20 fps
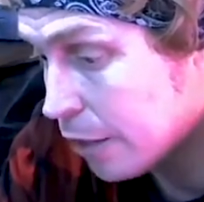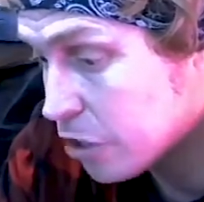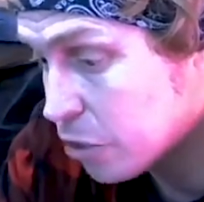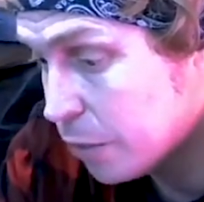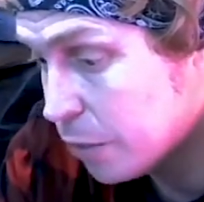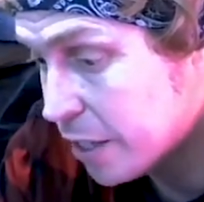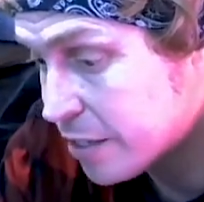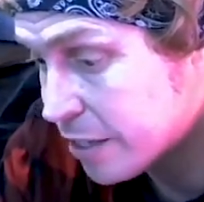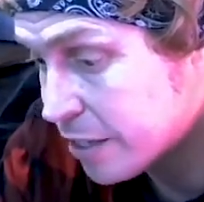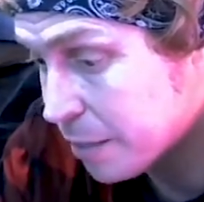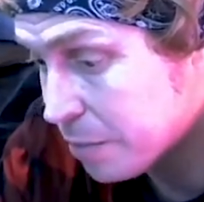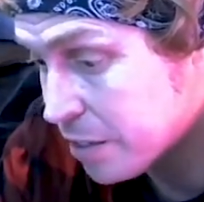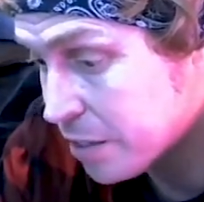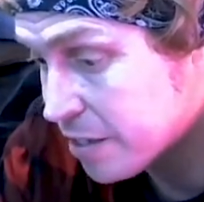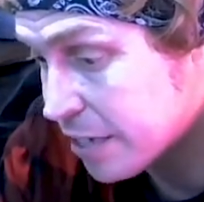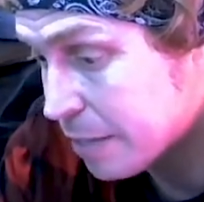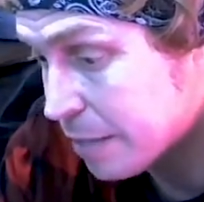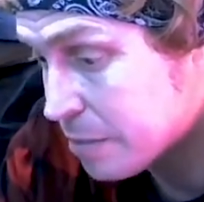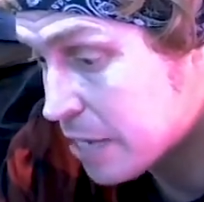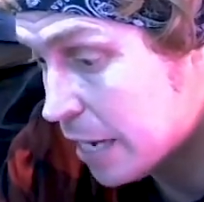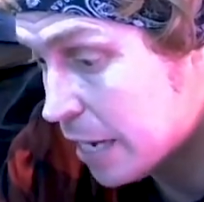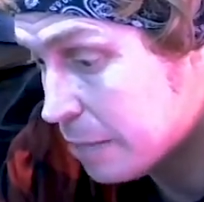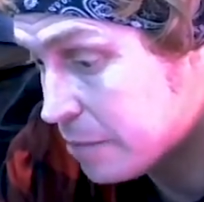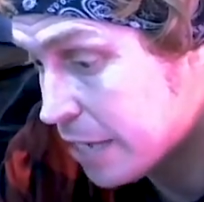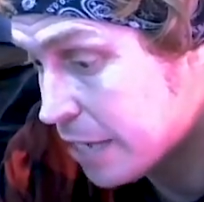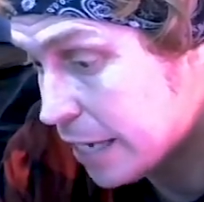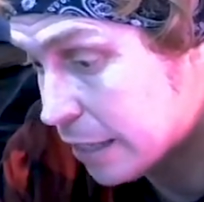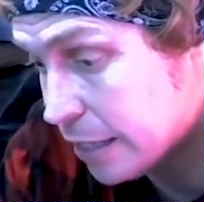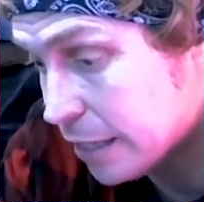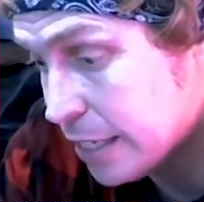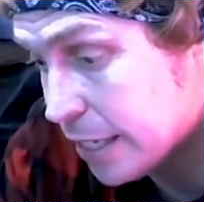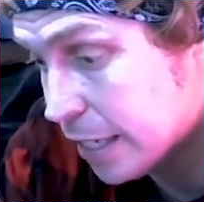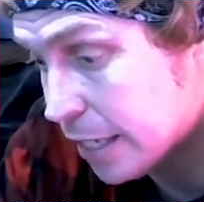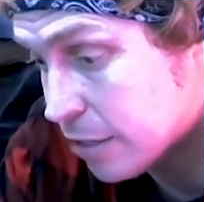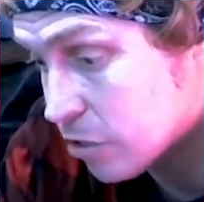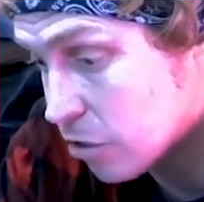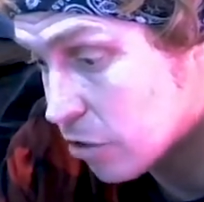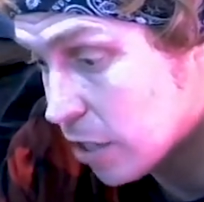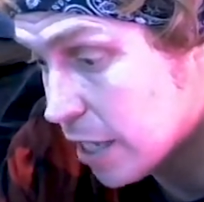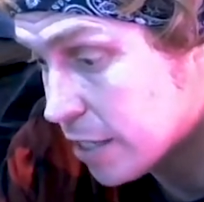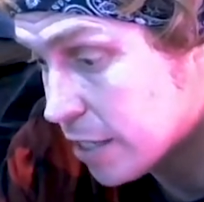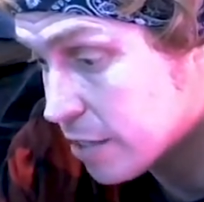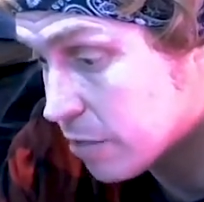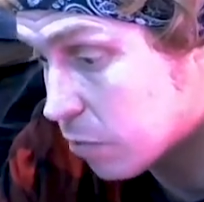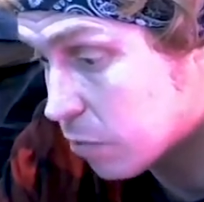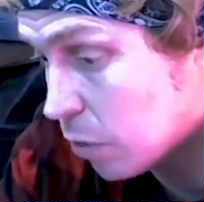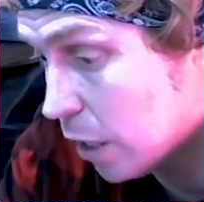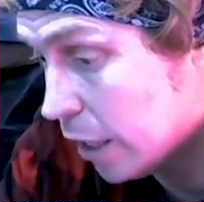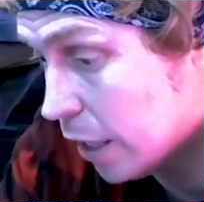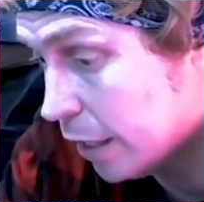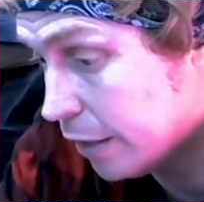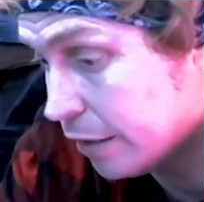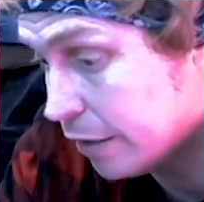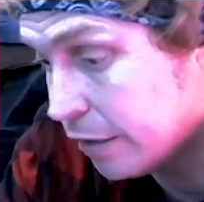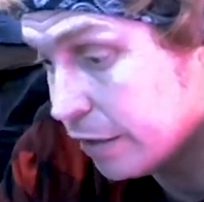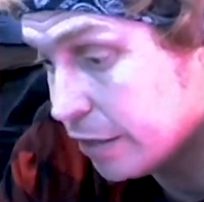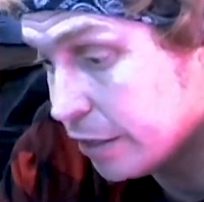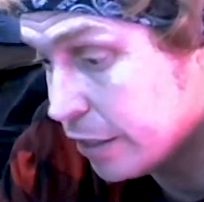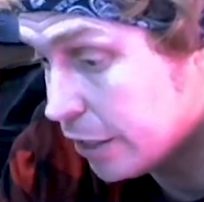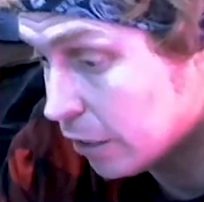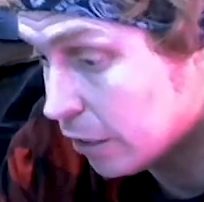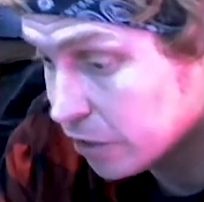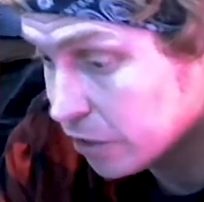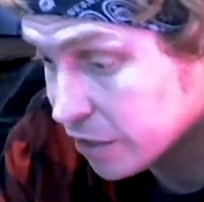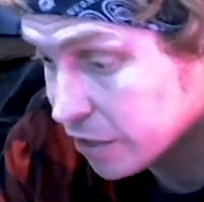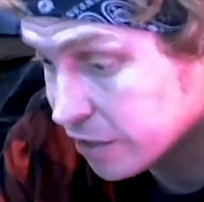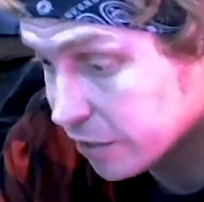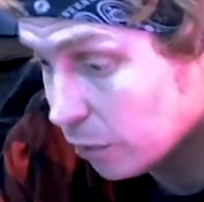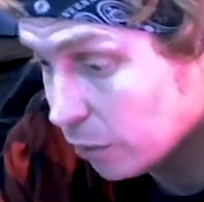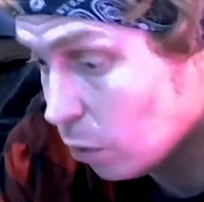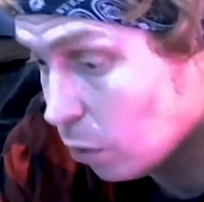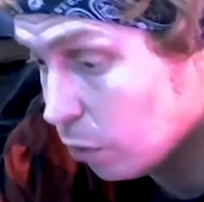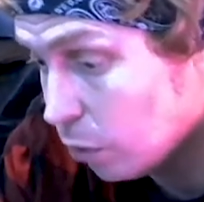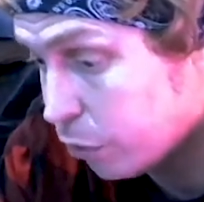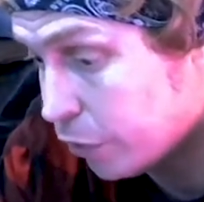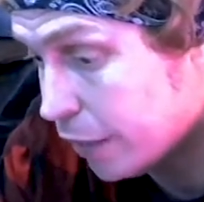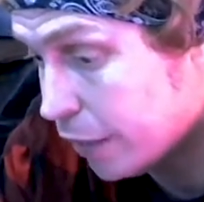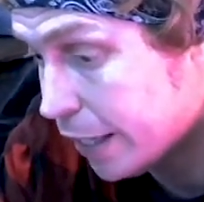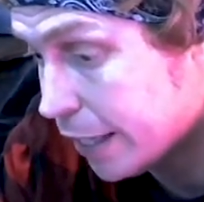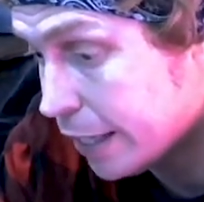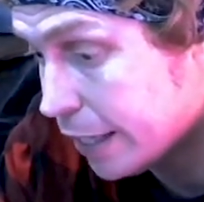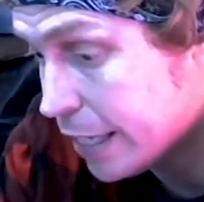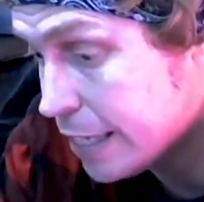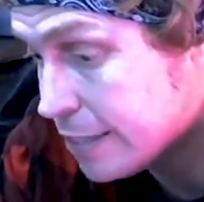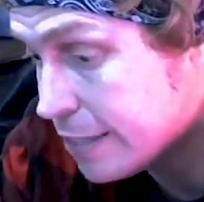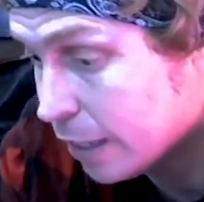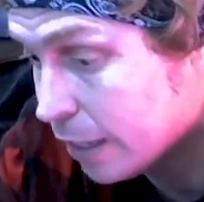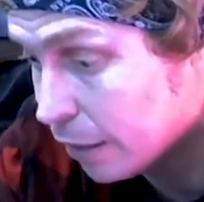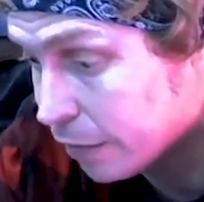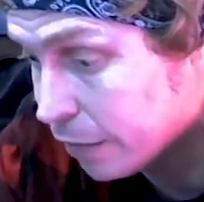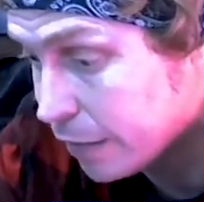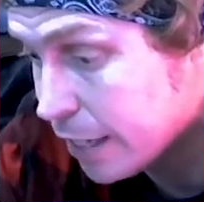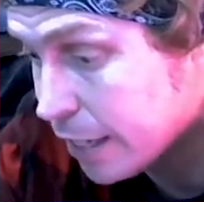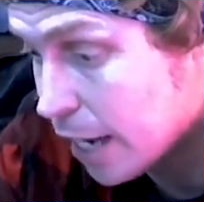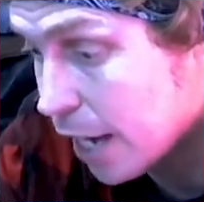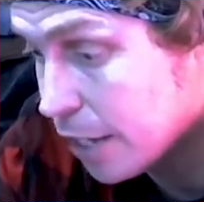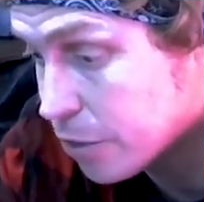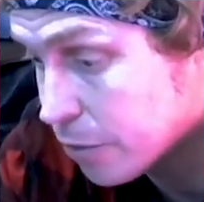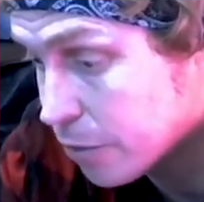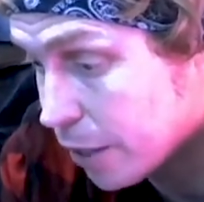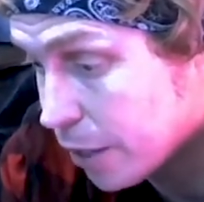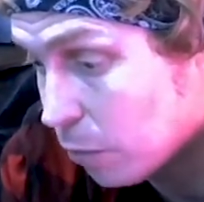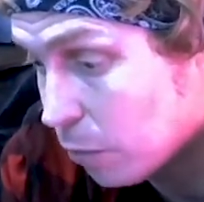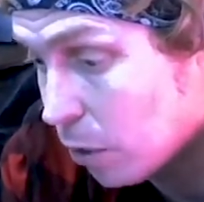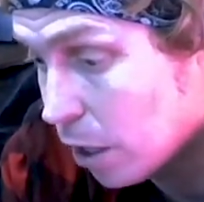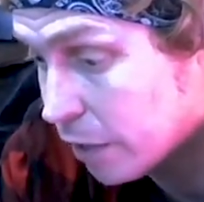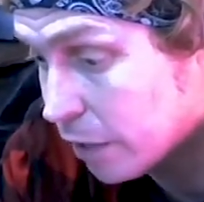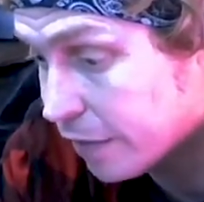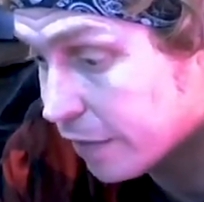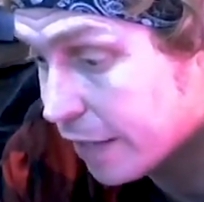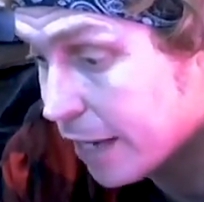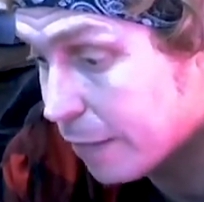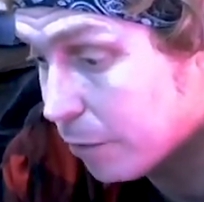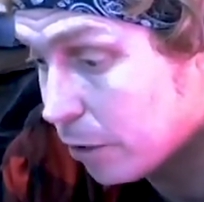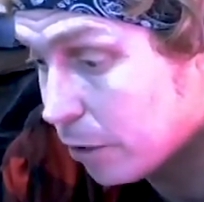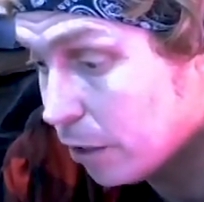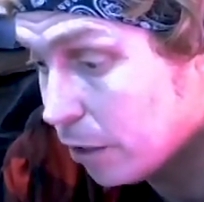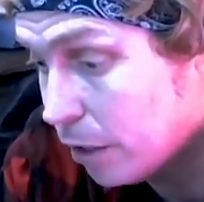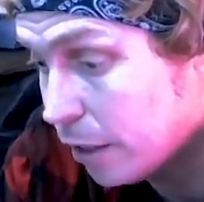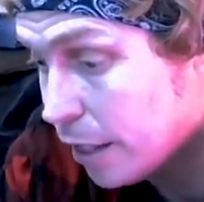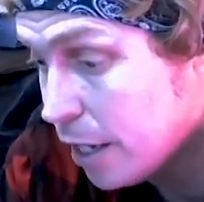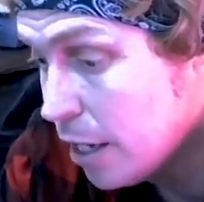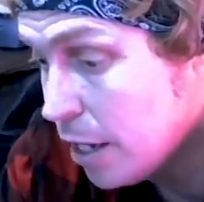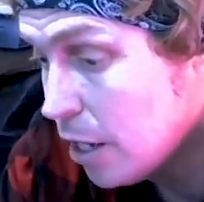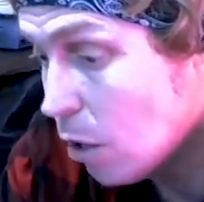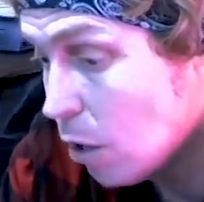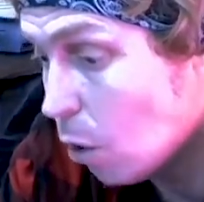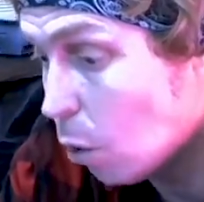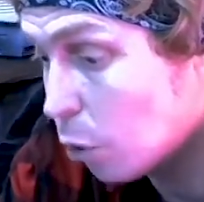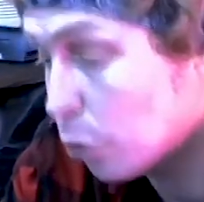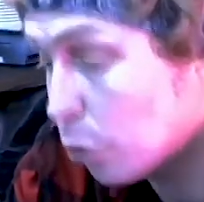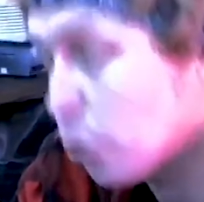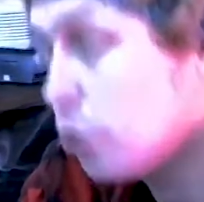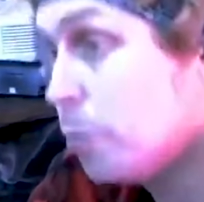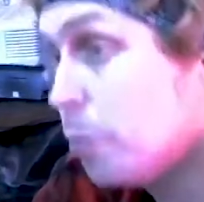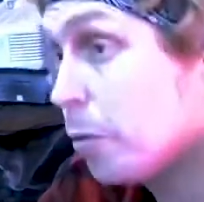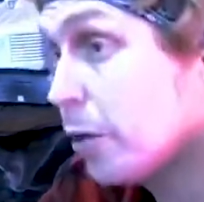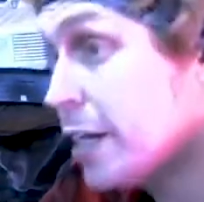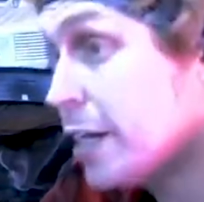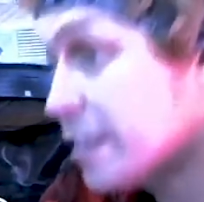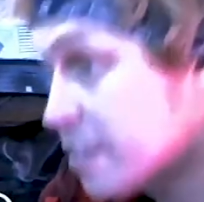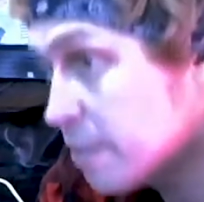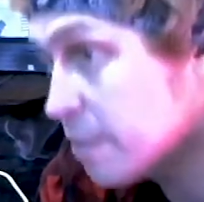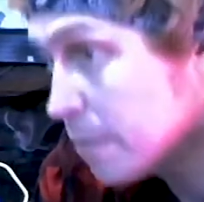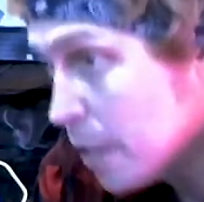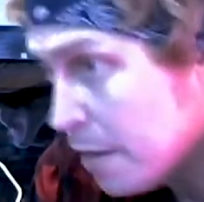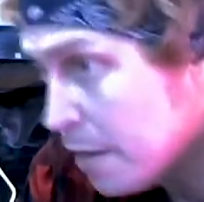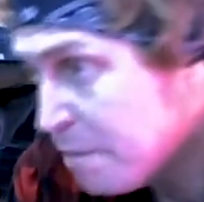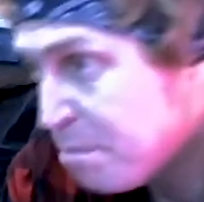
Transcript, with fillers: she wakes up the same time daily, gets dressed, you know, does the whole thing, eats healthy, hydrate, walk the neighborhood, order Uber Eats.